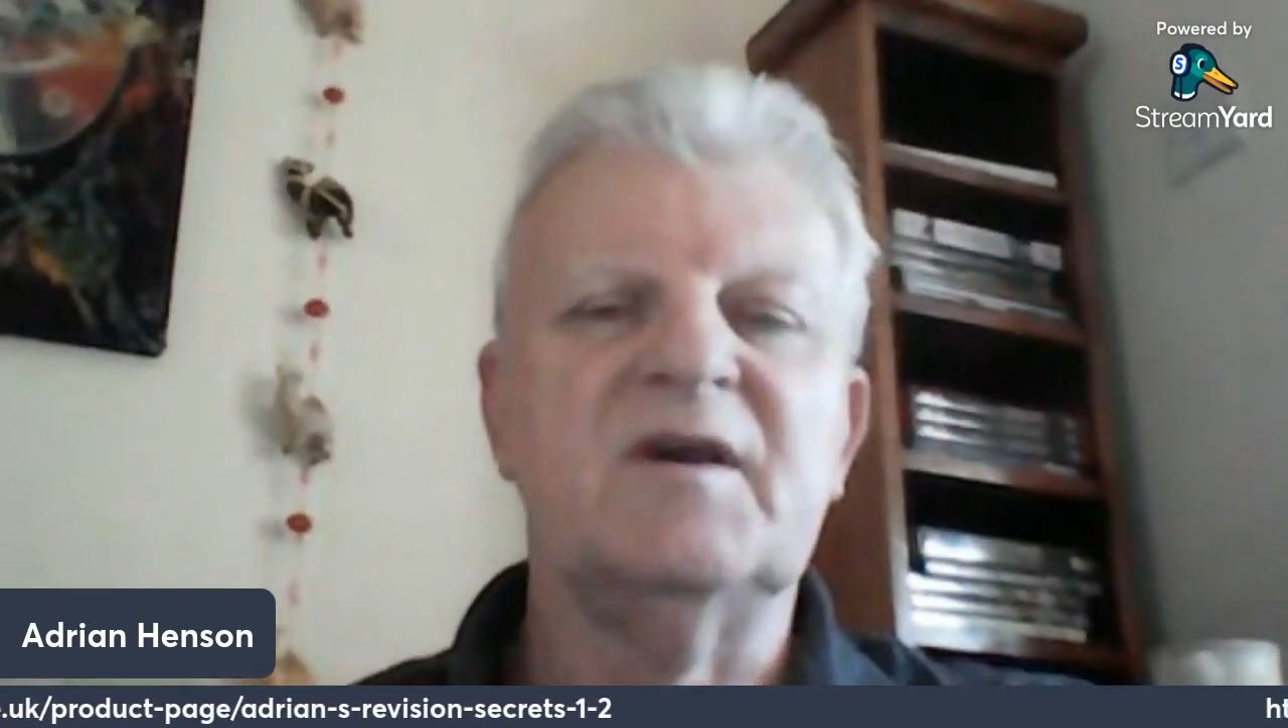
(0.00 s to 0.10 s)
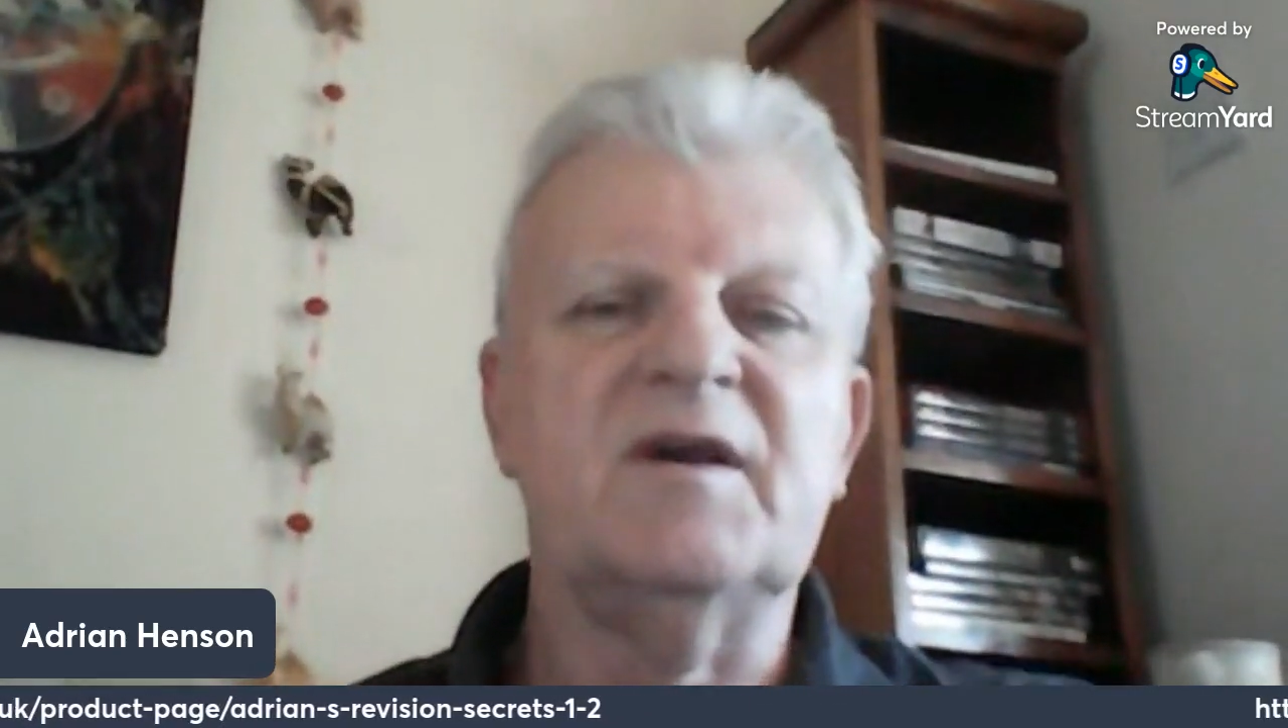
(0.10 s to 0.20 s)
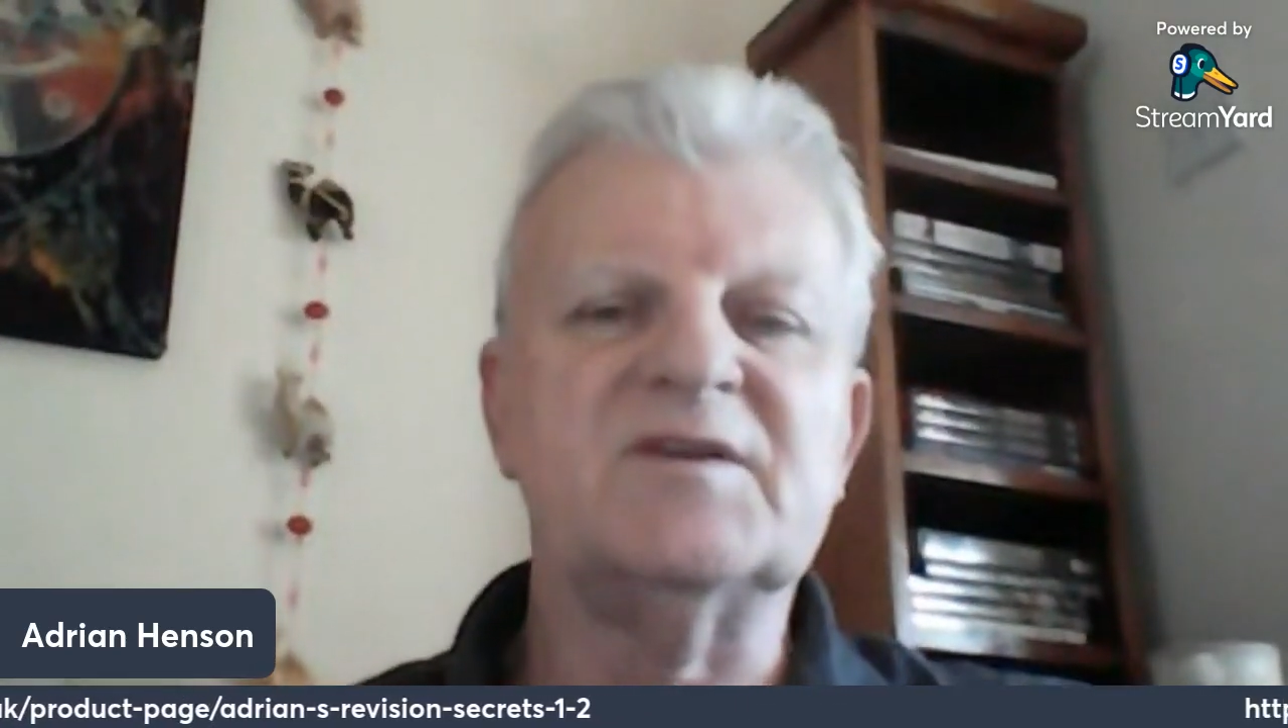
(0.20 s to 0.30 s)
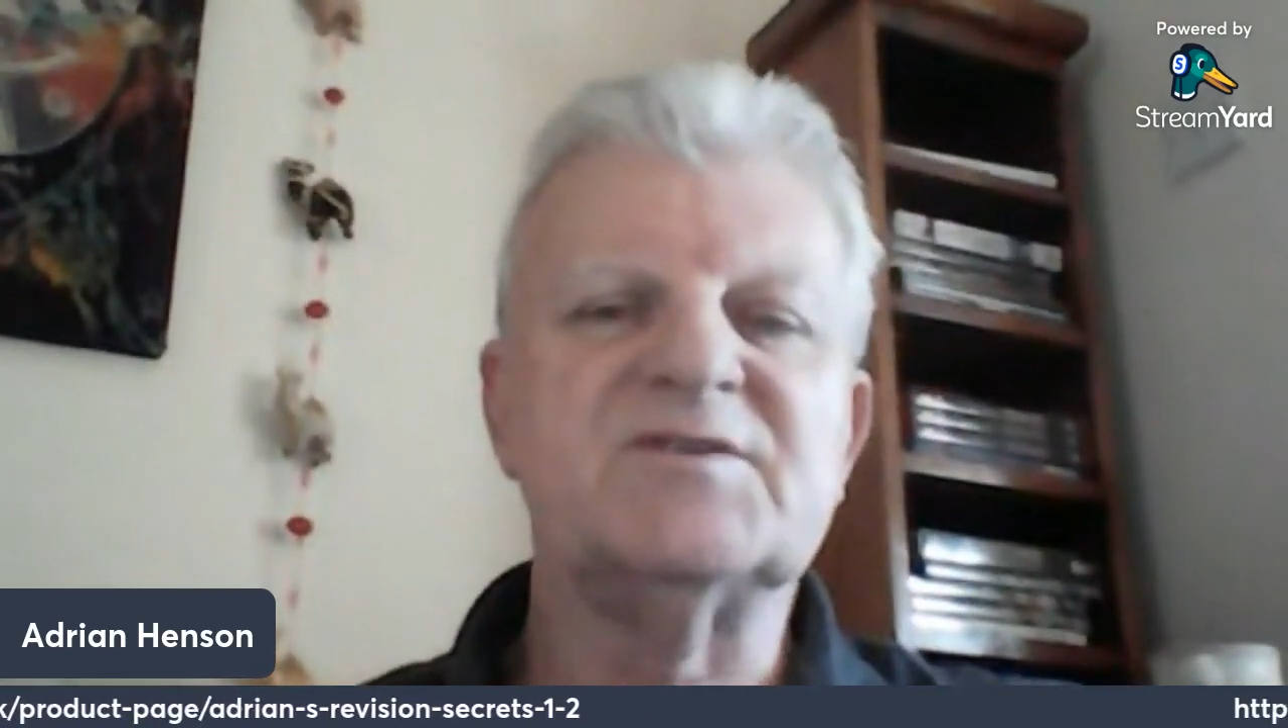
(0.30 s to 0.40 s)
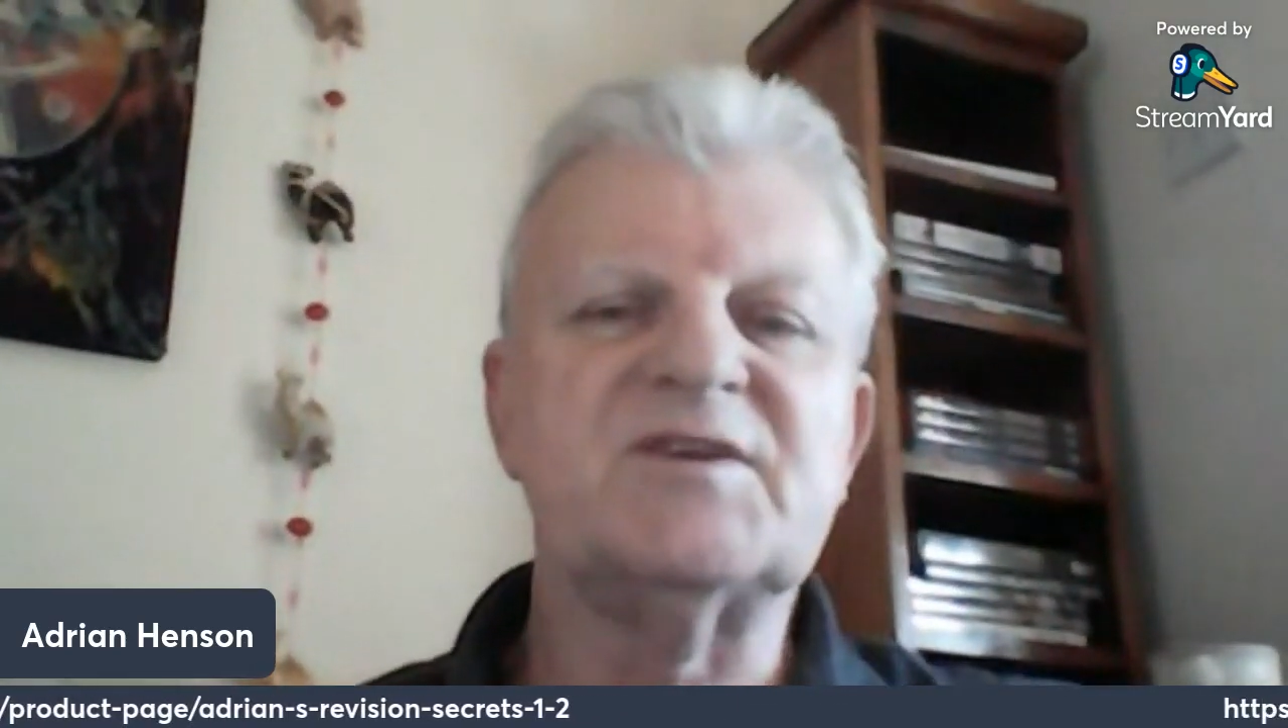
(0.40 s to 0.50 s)

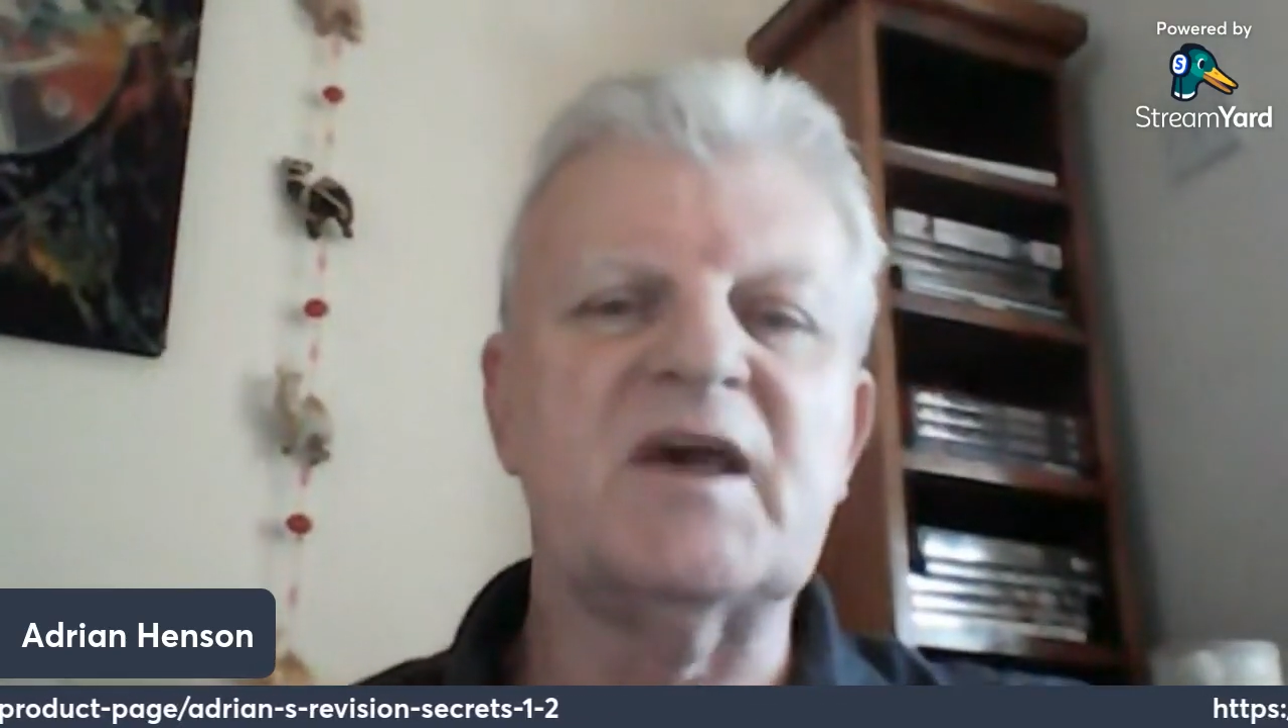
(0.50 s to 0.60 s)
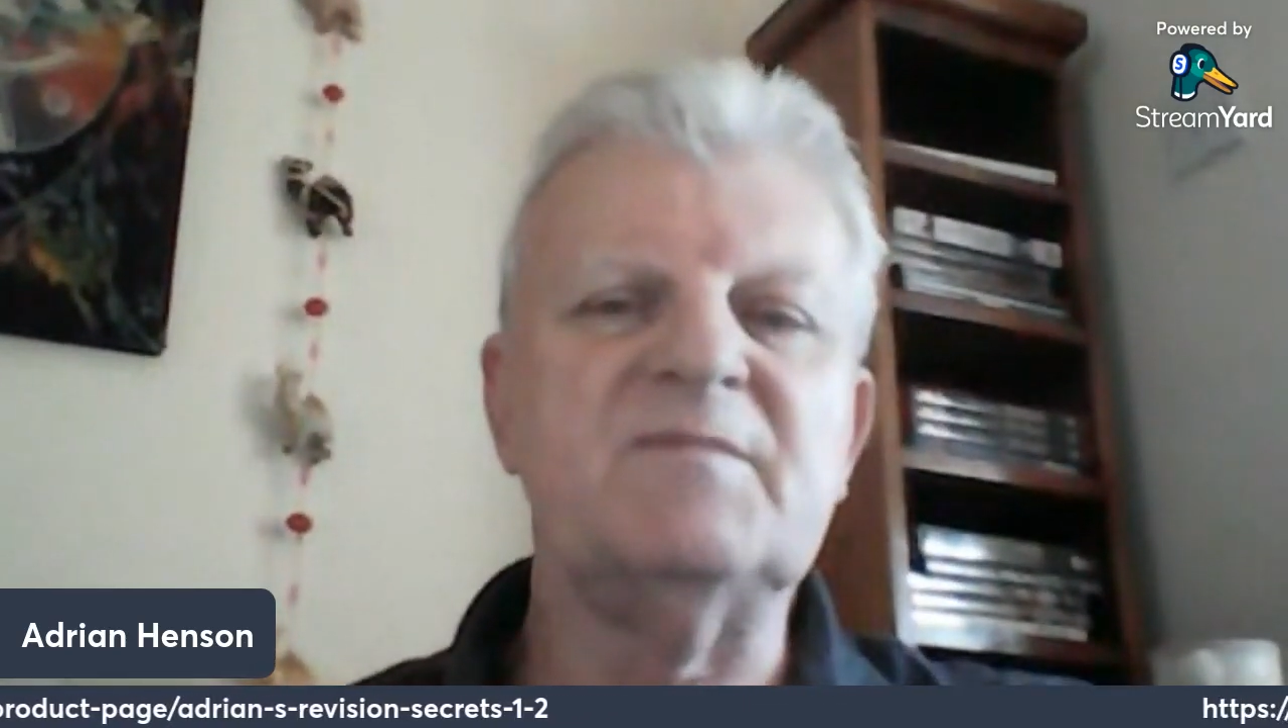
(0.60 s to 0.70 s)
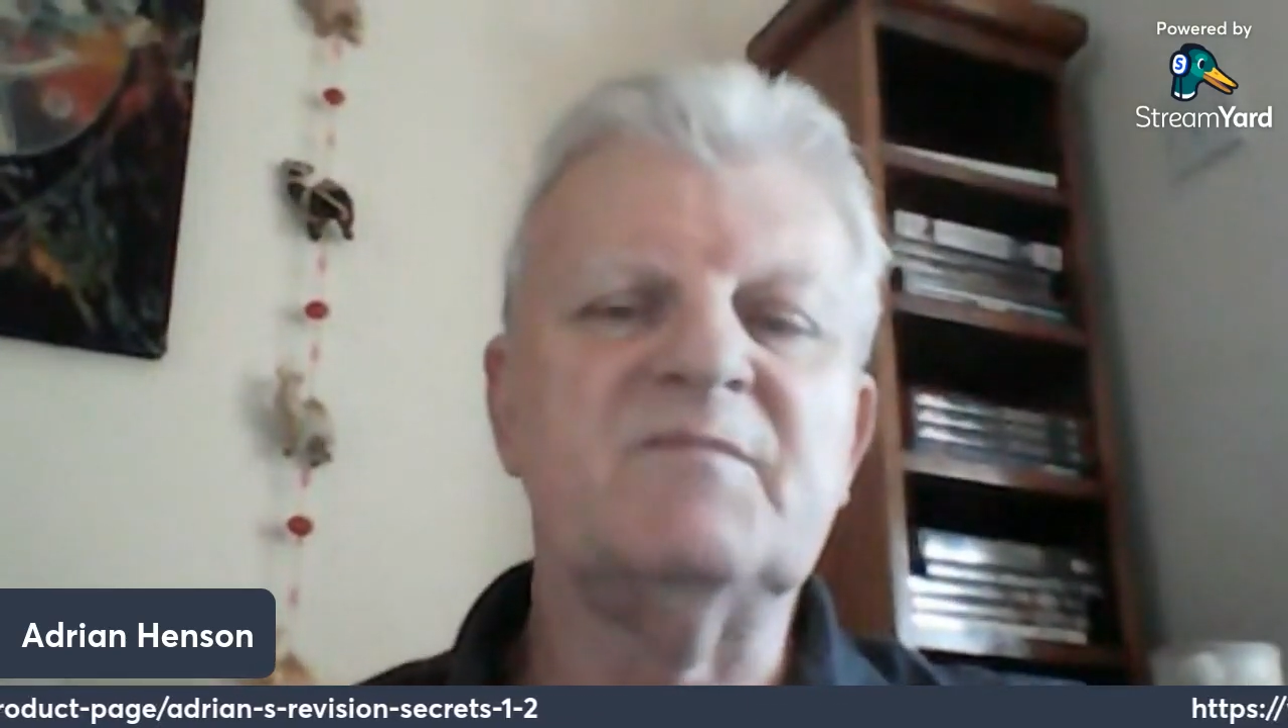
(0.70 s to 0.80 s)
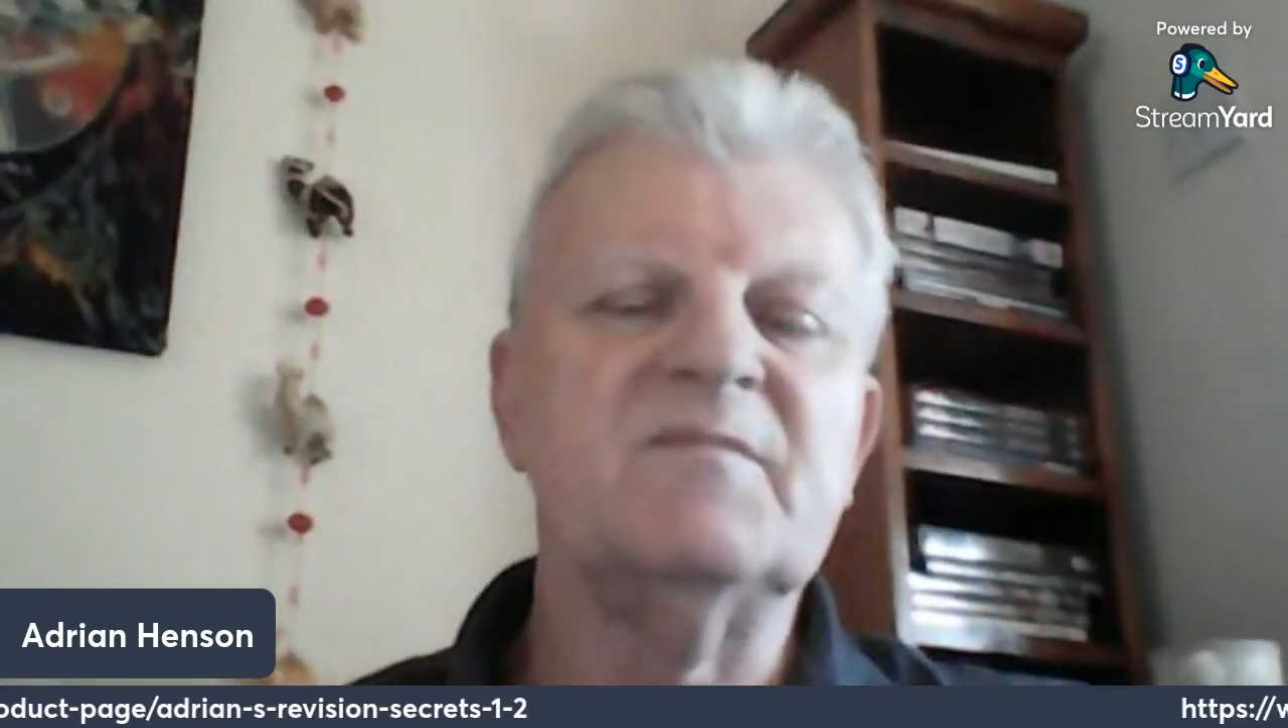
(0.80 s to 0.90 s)
in a said